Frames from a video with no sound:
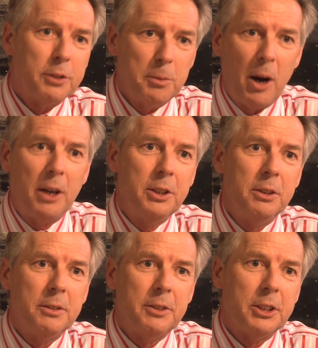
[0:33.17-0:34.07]
from our
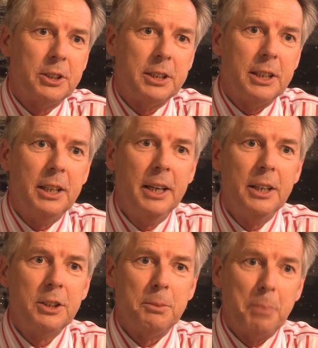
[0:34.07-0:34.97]
university
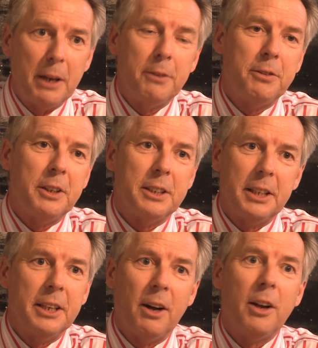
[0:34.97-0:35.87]
to
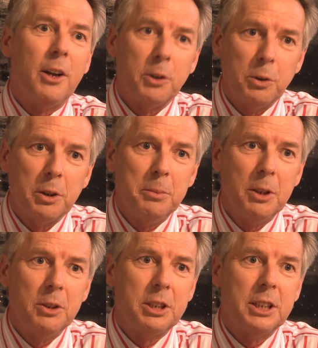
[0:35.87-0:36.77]
benefit in our local
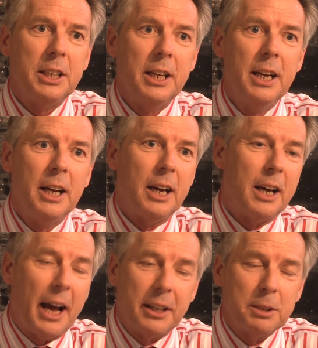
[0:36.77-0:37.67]
community
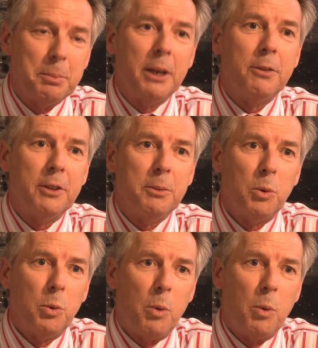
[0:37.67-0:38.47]
and to benefit more